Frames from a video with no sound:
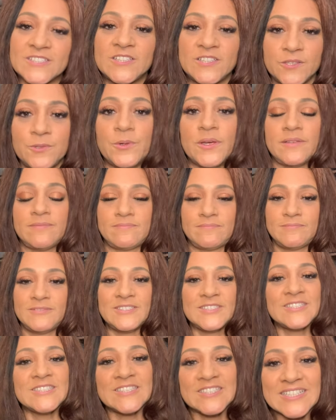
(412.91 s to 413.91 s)
do it.
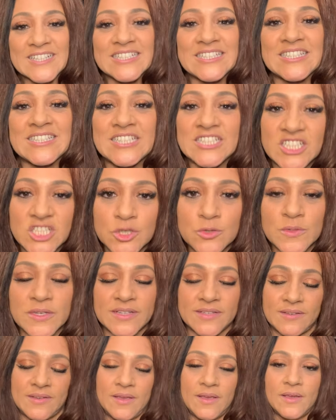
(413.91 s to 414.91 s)
Let's do
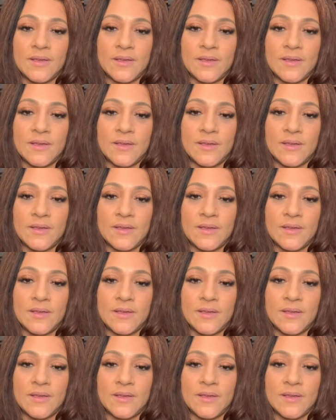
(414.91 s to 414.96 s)
it.